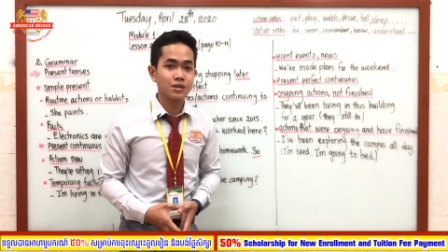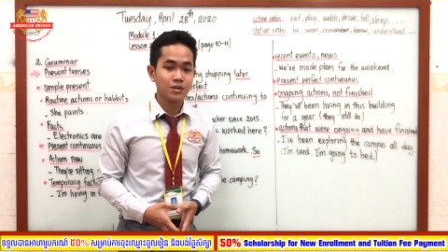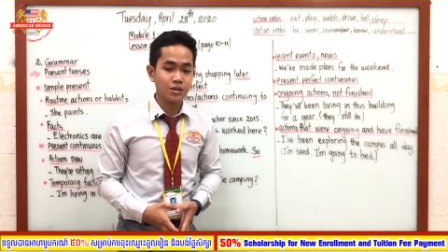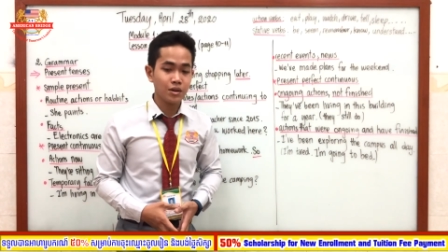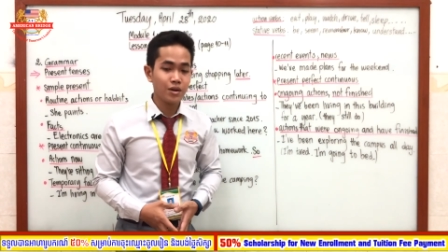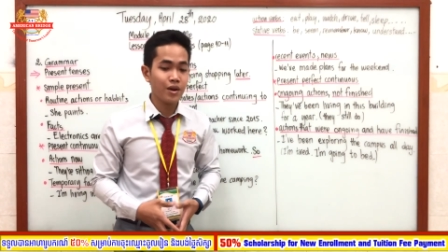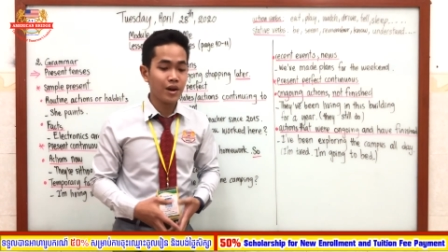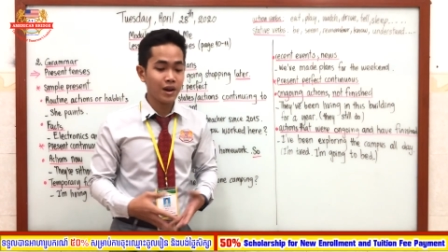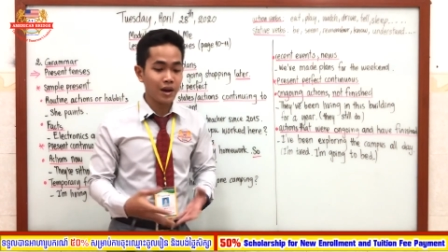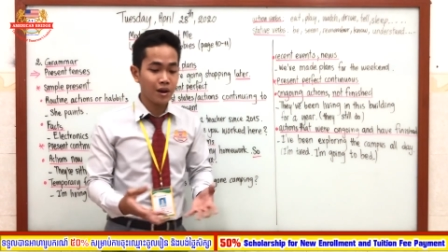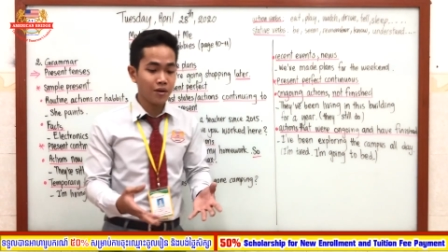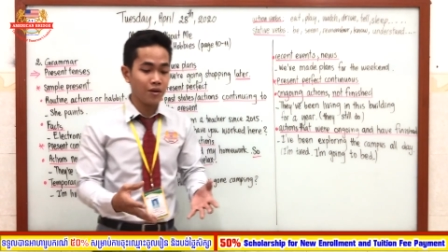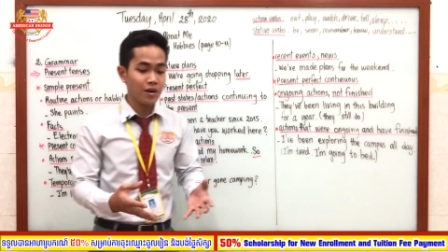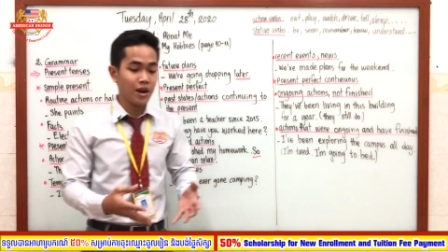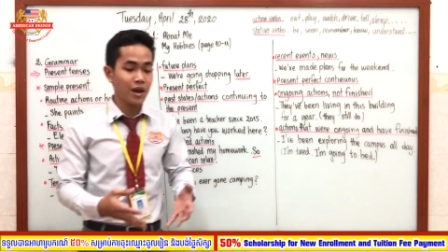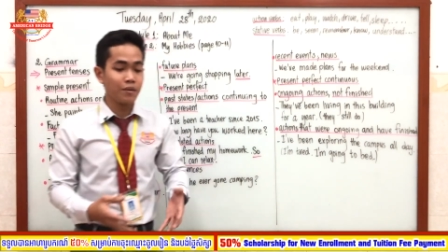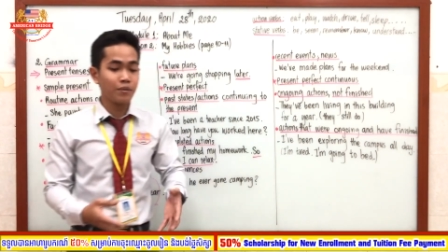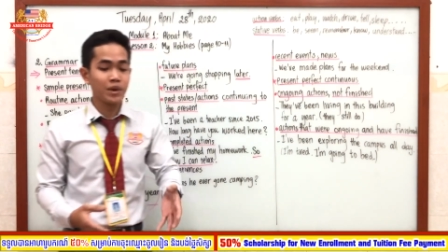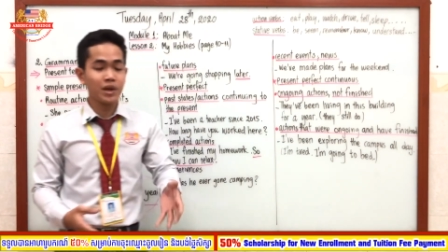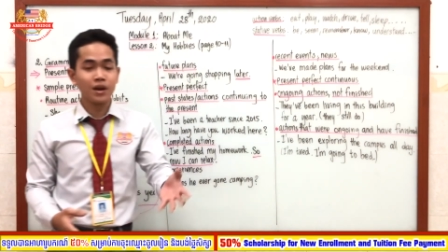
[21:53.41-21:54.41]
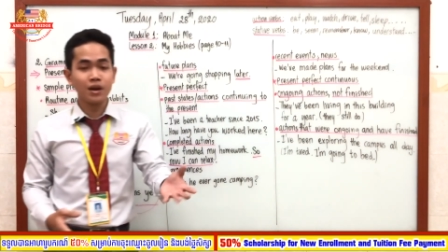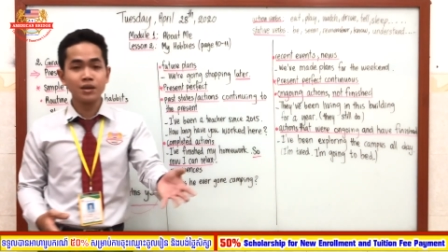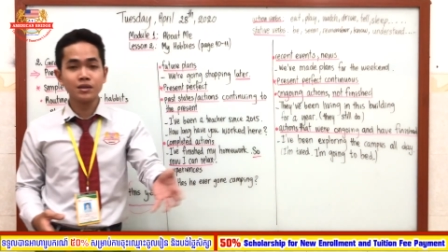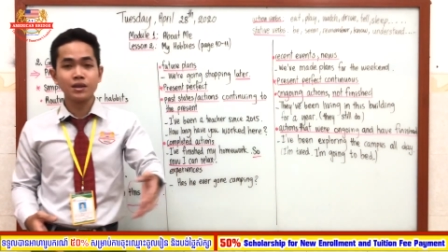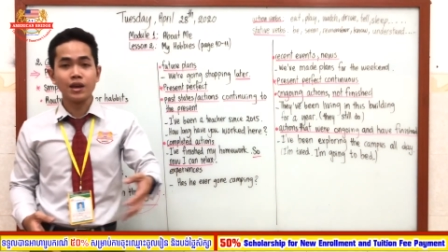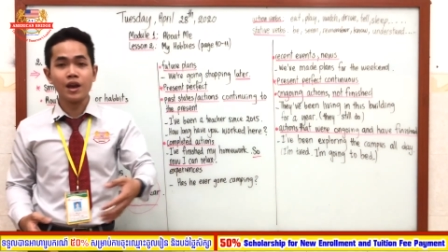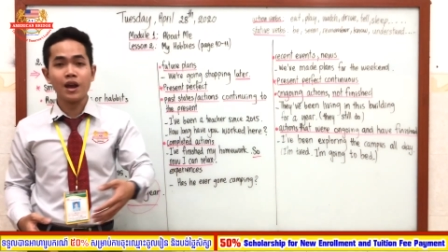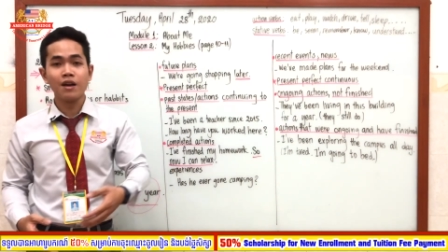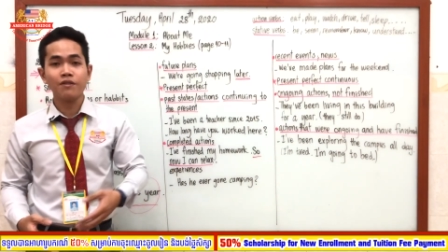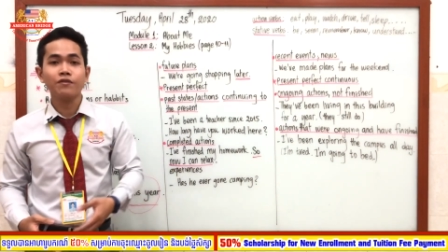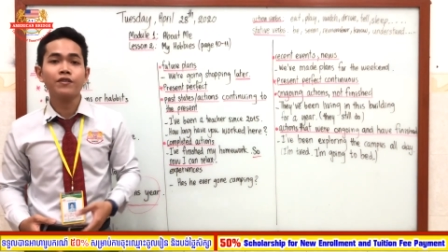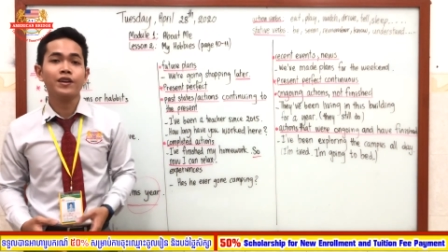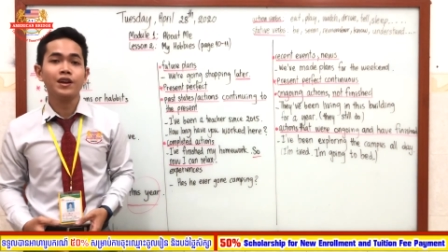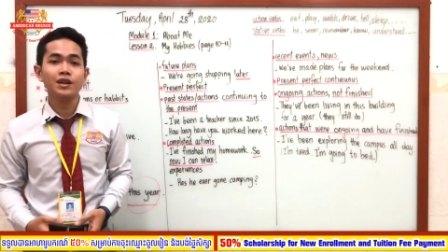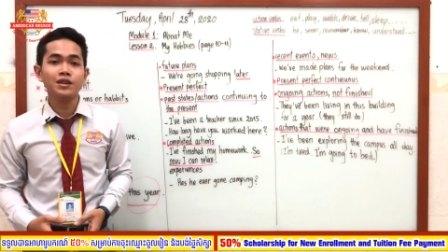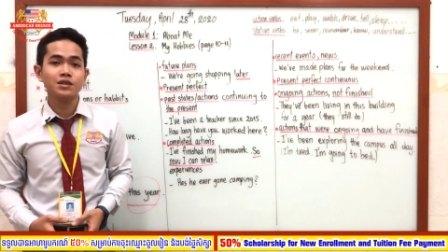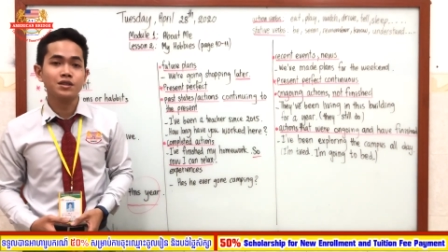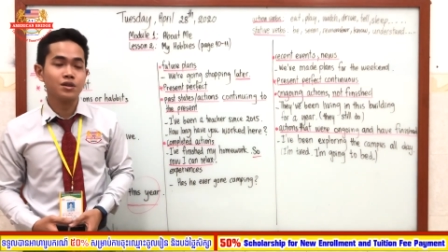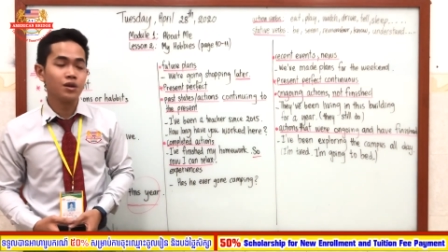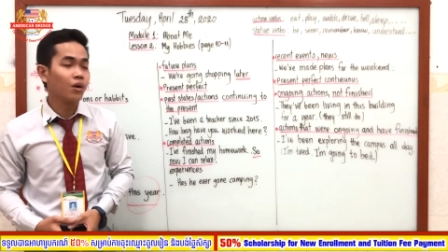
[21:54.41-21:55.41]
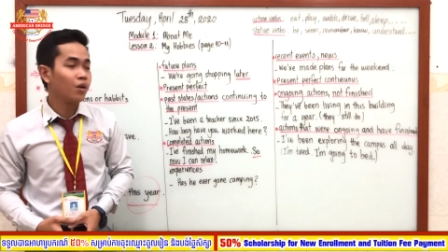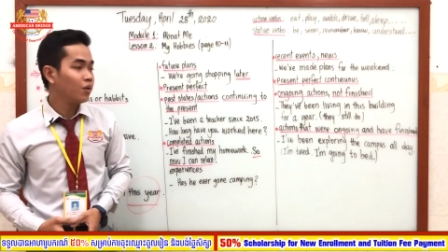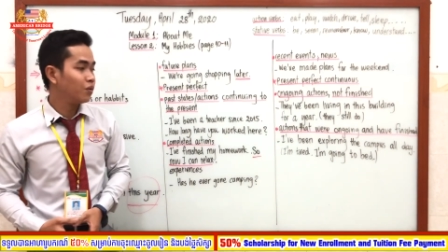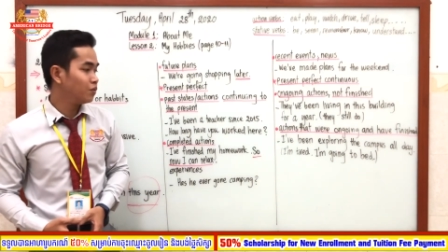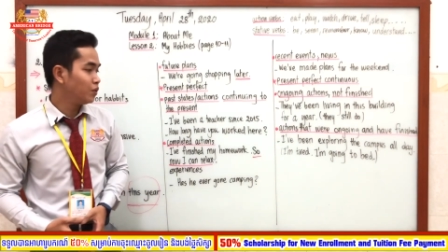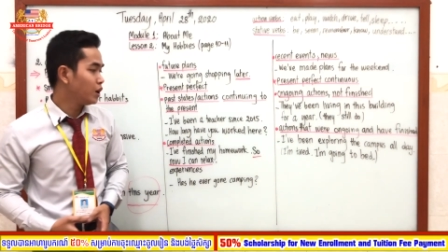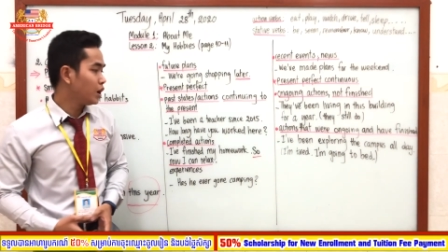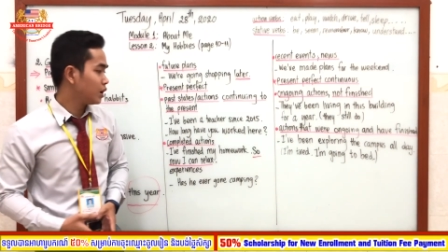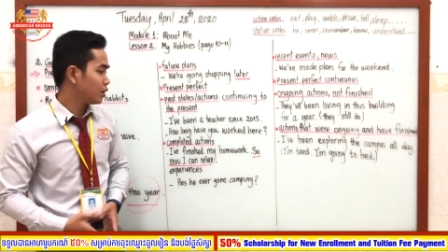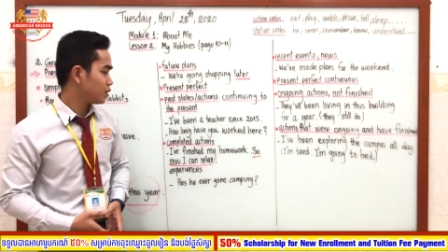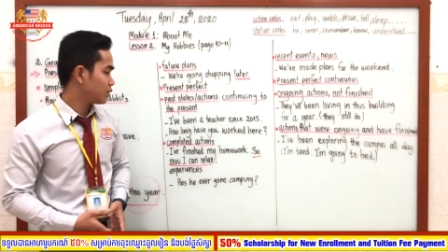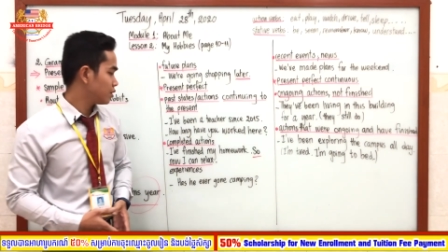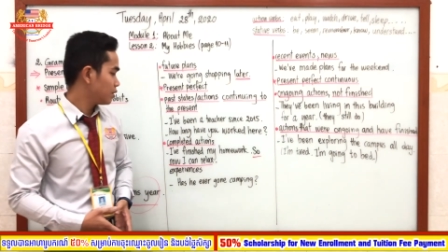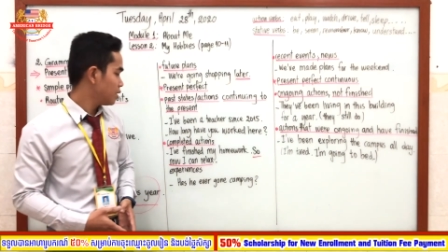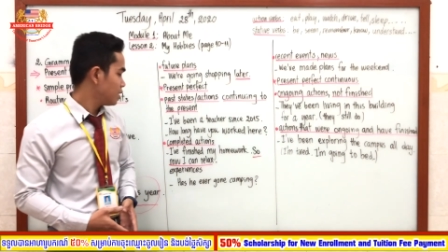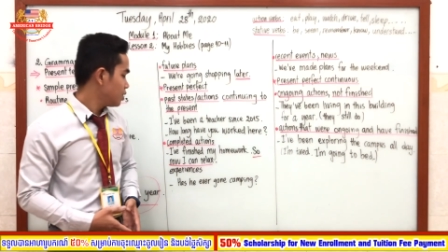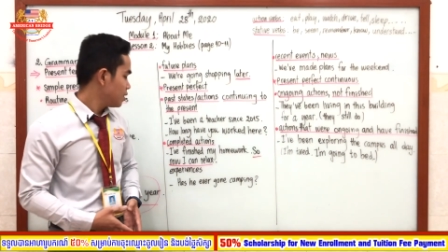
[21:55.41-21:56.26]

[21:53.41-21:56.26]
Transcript: So now I can relax because I have finished the homework.